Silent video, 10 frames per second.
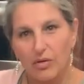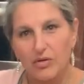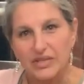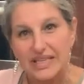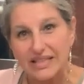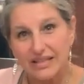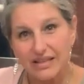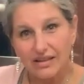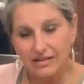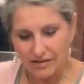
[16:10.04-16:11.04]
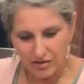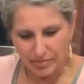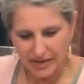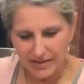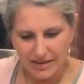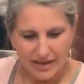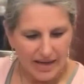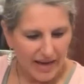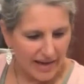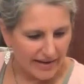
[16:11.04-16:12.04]
kneaded it a little bit,
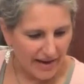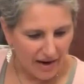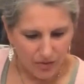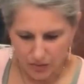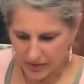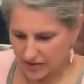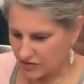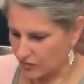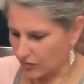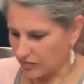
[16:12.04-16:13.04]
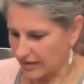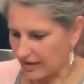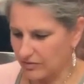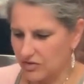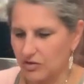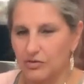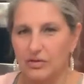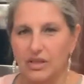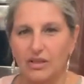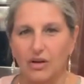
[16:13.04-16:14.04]
and now we need to roll it out. So you
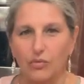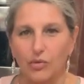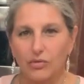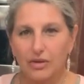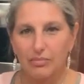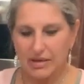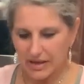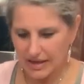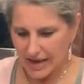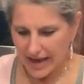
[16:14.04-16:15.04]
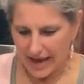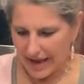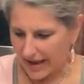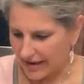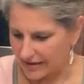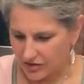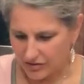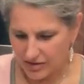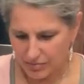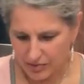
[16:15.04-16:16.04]
need a rolling pin, and you
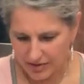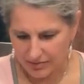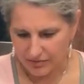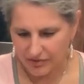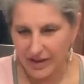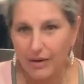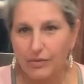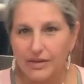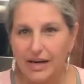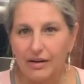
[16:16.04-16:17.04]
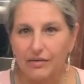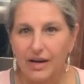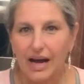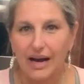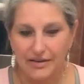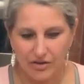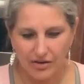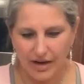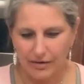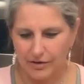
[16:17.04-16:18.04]
need to put some flour down on your
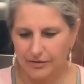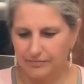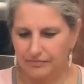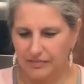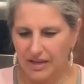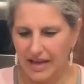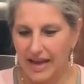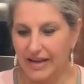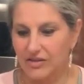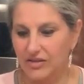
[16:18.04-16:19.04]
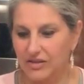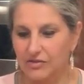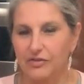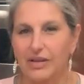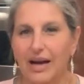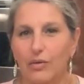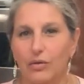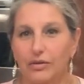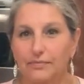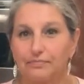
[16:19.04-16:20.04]
counter, and you need to
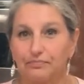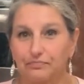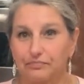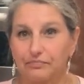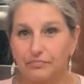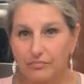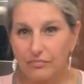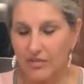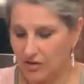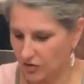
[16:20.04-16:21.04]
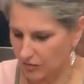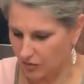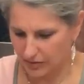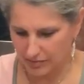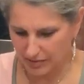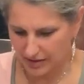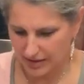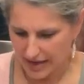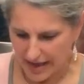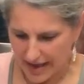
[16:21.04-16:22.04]
flour your rolling pin.
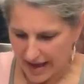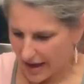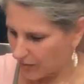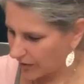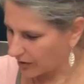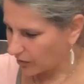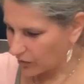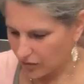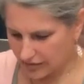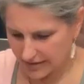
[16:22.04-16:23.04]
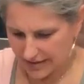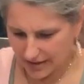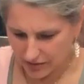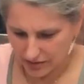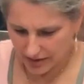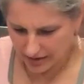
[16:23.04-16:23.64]
And we're gonna roll this out